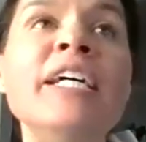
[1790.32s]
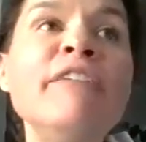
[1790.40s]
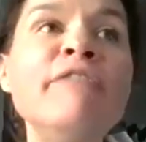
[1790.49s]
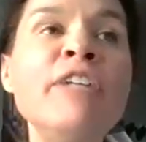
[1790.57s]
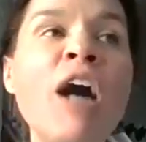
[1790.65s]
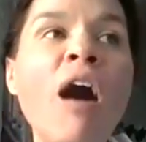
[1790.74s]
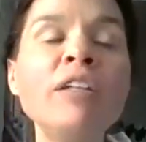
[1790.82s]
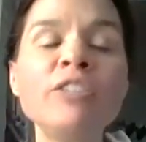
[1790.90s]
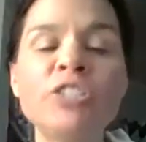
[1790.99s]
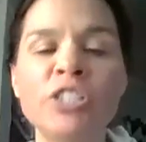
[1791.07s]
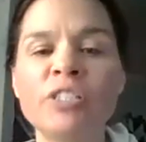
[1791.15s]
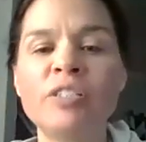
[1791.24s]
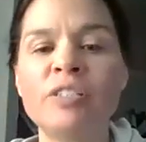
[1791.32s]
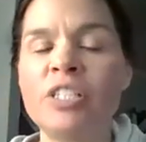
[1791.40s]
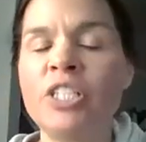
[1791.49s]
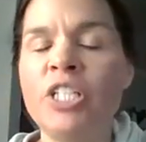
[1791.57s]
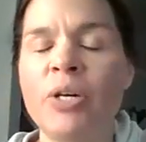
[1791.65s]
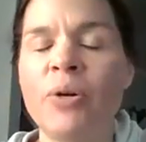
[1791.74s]
If not, just,
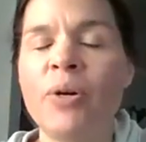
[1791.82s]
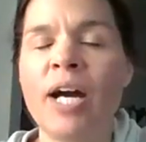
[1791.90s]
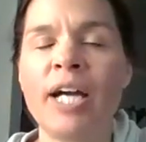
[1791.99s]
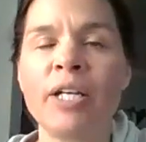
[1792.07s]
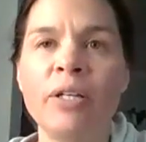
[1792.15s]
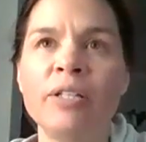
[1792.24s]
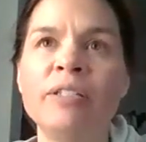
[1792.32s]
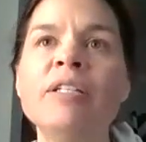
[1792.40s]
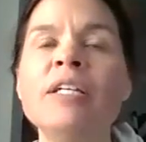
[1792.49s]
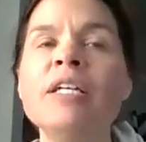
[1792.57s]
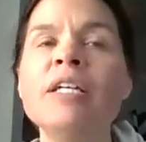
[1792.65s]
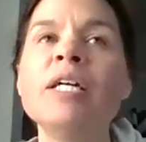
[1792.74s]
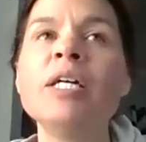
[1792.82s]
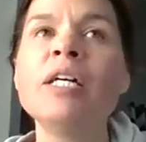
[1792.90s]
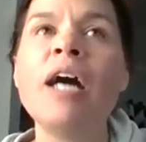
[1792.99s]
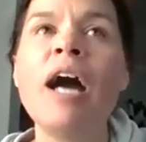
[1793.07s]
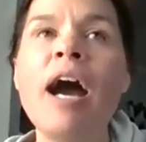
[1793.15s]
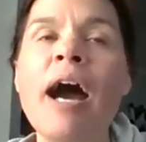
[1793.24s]
a good
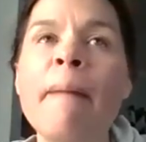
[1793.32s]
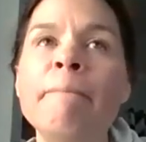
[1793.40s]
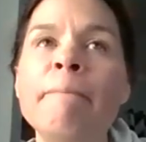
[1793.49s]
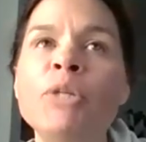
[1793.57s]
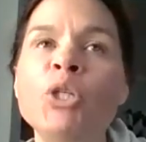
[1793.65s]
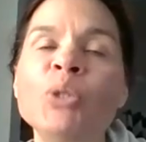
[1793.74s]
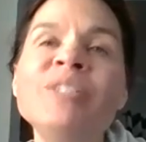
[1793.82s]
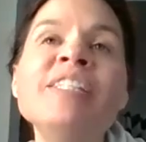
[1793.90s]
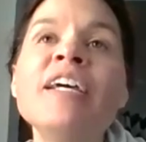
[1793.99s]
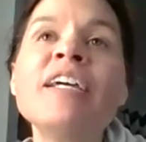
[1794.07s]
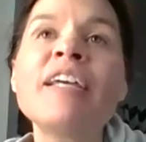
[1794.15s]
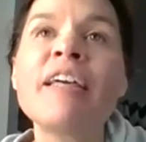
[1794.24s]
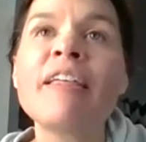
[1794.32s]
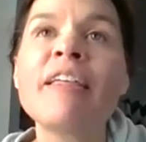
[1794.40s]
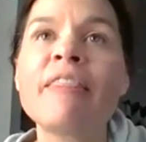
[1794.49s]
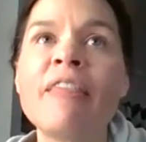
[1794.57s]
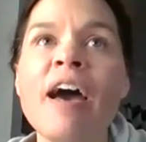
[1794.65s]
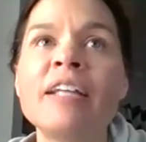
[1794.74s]
music
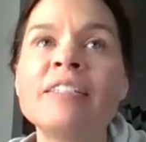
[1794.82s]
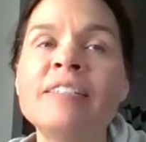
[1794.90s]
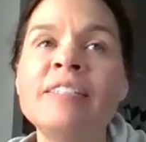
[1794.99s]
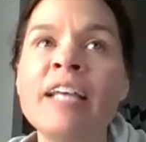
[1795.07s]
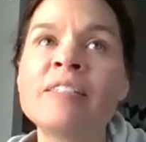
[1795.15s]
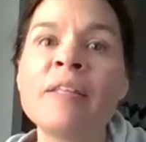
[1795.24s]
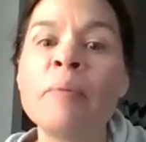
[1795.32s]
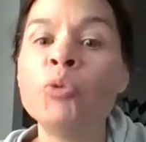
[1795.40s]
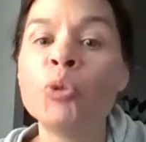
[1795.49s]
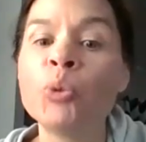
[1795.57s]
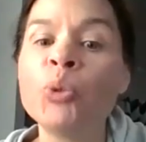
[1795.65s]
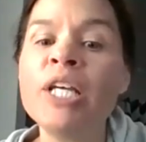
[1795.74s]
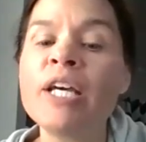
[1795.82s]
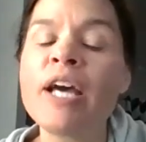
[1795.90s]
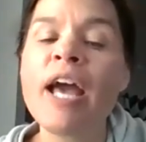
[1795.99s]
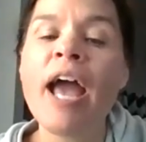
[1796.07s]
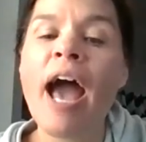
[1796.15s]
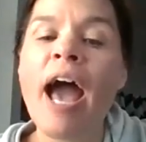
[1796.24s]
that sets the mood
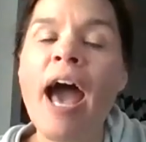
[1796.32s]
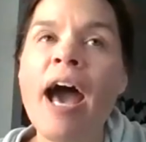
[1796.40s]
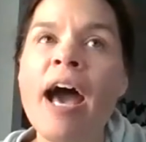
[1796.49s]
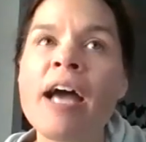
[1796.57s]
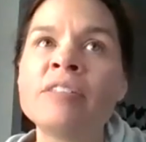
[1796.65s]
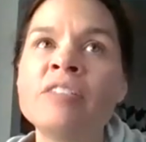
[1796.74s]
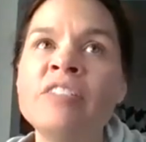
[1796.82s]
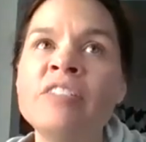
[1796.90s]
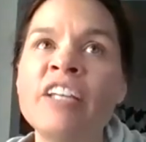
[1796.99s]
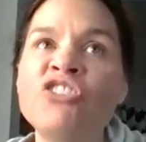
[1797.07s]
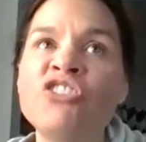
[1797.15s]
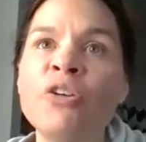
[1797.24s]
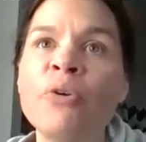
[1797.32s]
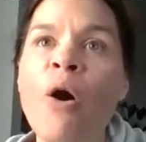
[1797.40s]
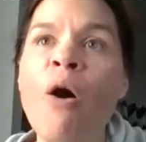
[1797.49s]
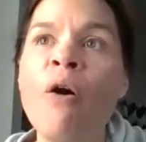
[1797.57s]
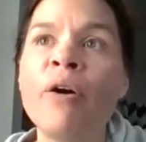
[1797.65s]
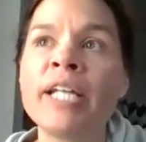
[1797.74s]
and set you
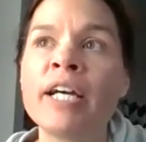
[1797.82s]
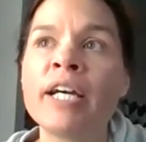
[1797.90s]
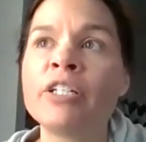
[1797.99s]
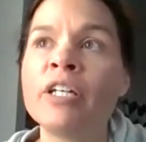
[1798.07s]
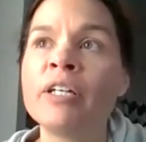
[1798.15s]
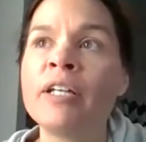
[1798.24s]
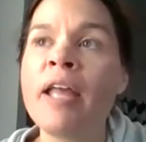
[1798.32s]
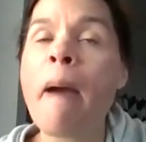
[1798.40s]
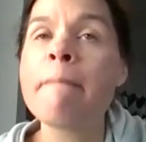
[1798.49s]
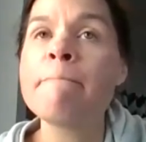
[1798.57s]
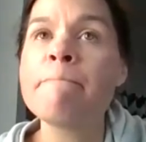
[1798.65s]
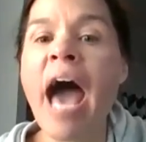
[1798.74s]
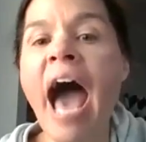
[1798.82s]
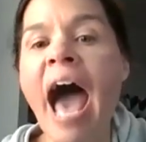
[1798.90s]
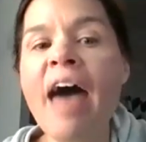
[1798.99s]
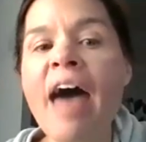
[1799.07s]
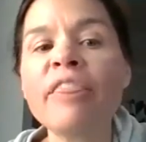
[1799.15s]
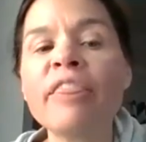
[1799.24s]
on a good
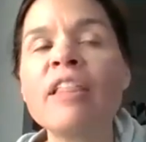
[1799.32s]
path